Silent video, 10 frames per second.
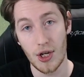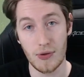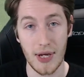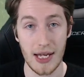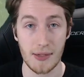
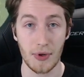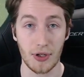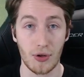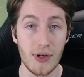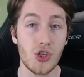you get to put a
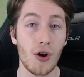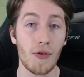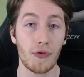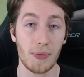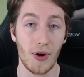creature
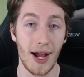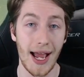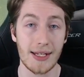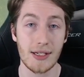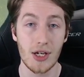from your
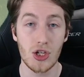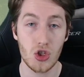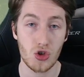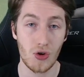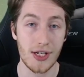hand
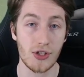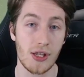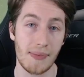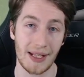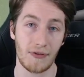straight onto
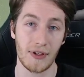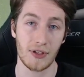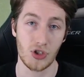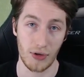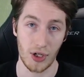the
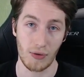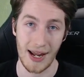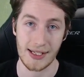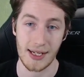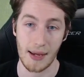battlefield during your
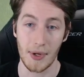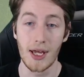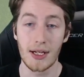end step.